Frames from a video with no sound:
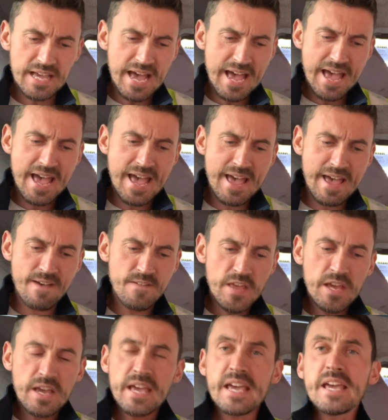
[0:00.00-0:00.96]
uh,
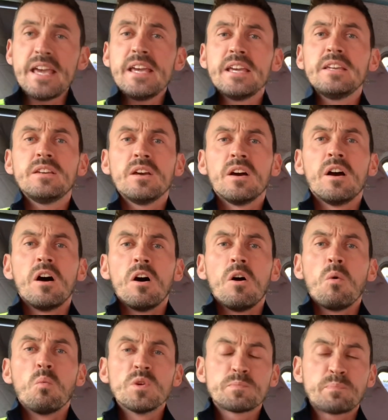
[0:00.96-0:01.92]
he
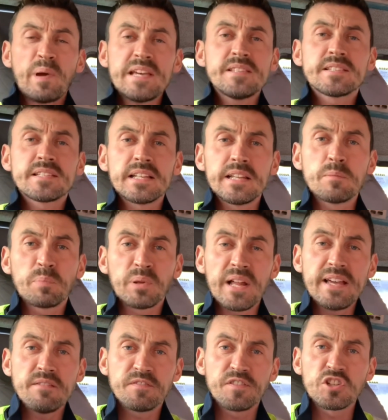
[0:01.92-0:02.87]
was basically
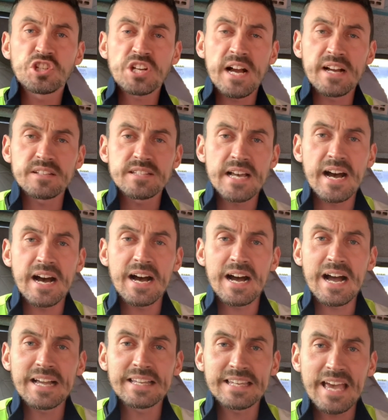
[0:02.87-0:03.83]
playing for Shakhtar
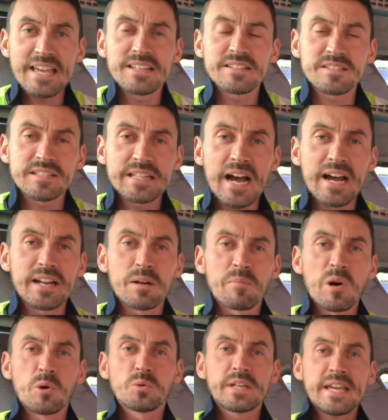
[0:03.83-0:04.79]
against
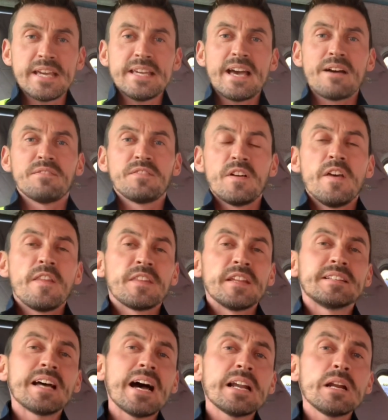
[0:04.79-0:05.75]
Dynamo Kiev. The
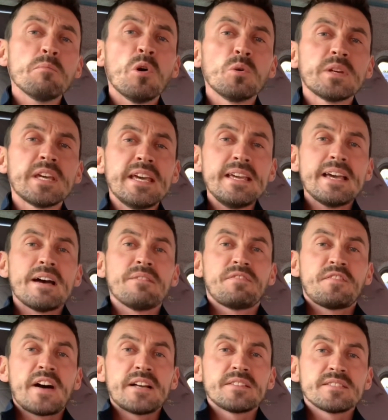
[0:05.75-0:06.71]
Dynamo Kiev
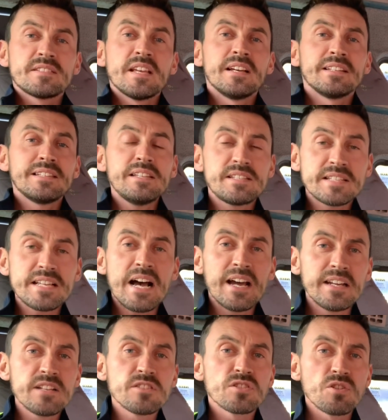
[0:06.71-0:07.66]
fans
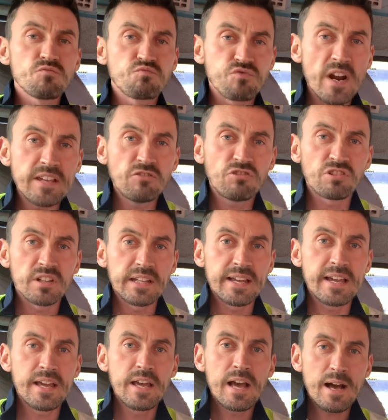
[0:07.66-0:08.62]
decided to
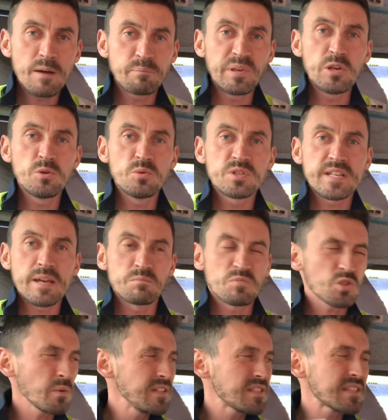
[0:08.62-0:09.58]
racially abuse him.
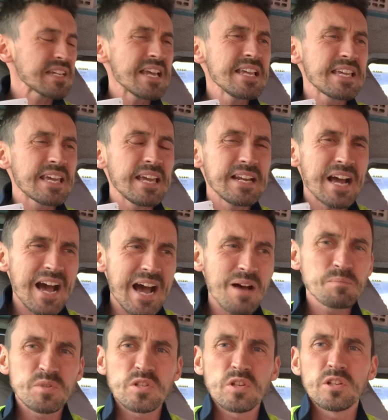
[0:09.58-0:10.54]
So he's taking
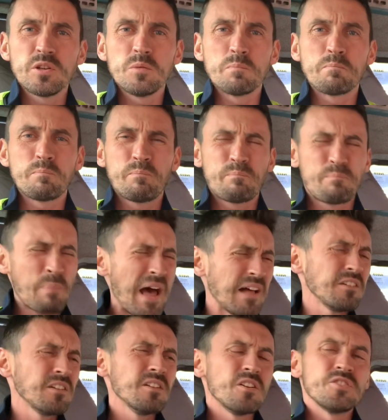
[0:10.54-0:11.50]
absolute
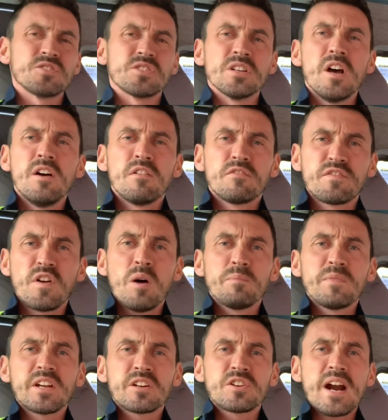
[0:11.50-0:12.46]
pelters from
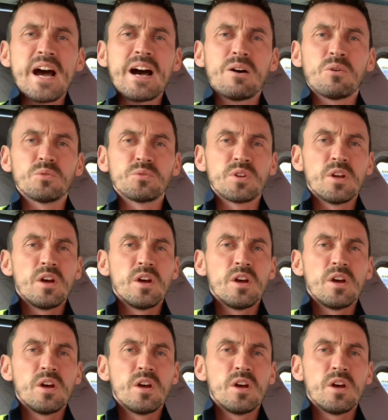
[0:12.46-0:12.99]
the crowd.